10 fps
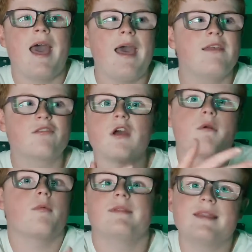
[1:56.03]
hey,
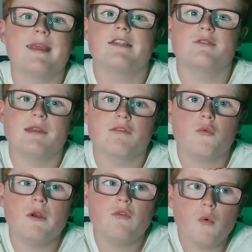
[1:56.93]
sorry we didn't get you in in
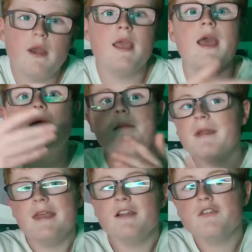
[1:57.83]
2020,
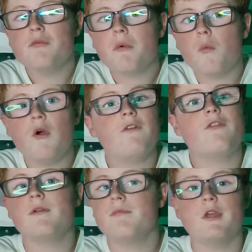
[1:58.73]
but here's your reward
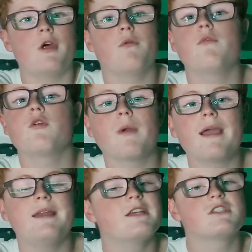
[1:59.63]
for, you know, your
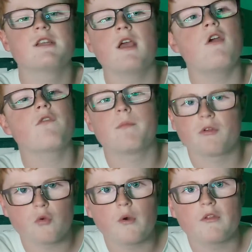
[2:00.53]
recognition from
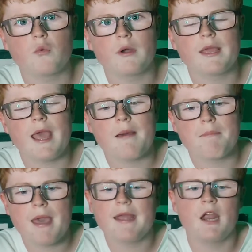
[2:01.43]
your 2020
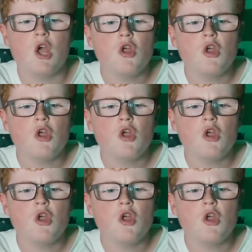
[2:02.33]
campaign.